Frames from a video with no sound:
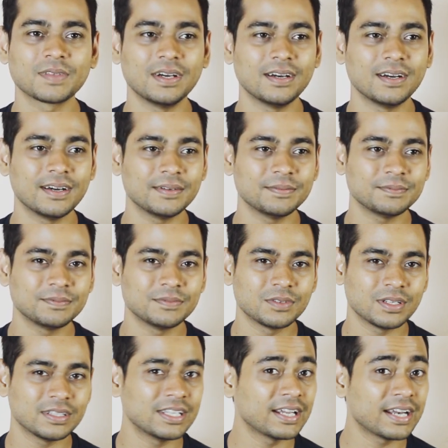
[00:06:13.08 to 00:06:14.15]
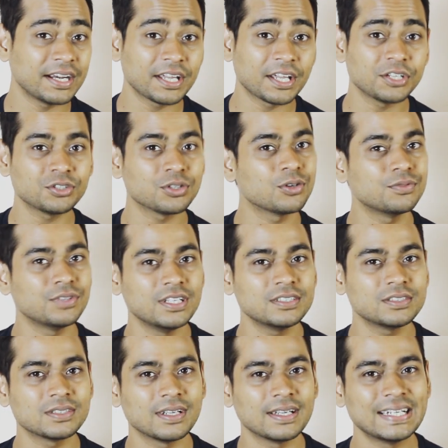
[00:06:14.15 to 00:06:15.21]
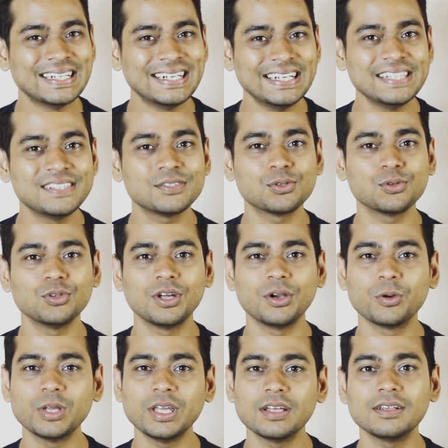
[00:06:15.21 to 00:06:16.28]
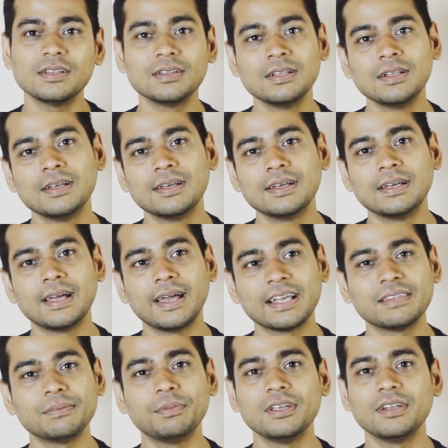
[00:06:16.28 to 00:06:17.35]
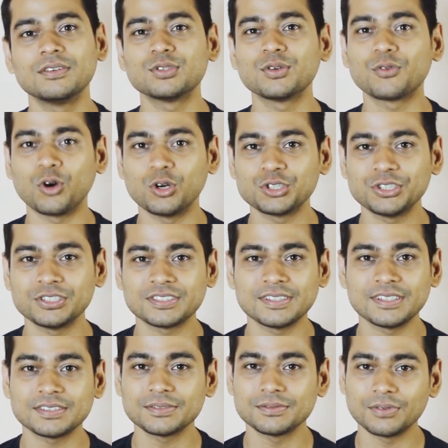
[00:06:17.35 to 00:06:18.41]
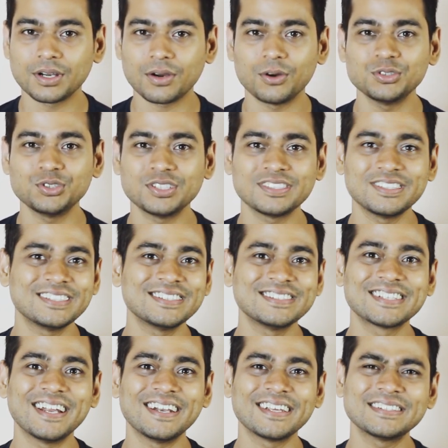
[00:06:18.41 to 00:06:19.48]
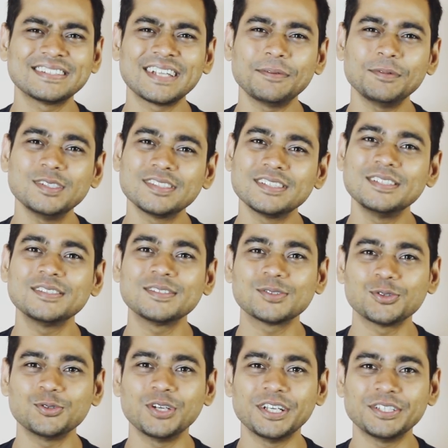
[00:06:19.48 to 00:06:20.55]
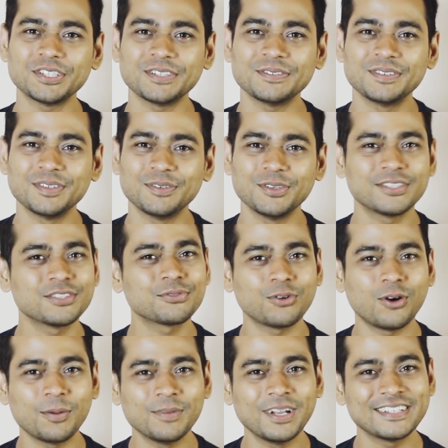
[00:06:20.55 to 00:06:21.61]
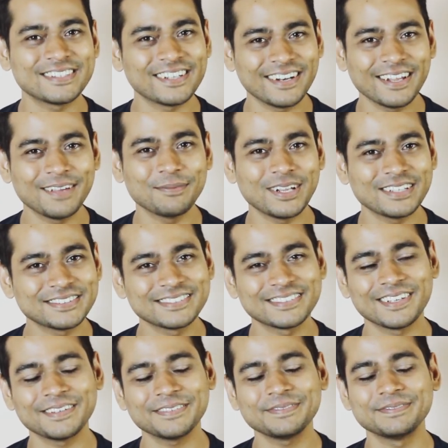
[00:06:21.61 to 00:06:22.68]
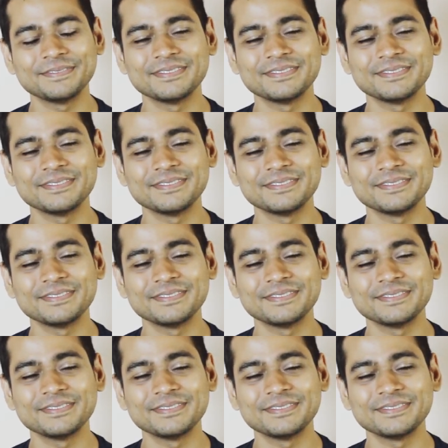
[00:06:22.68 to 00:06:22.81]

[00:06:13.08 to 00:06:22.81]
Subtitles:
the eradication of these leads to the real experience of consciousness, where consciousness is getting established in its true nature, which is formless and nameless. Yeah.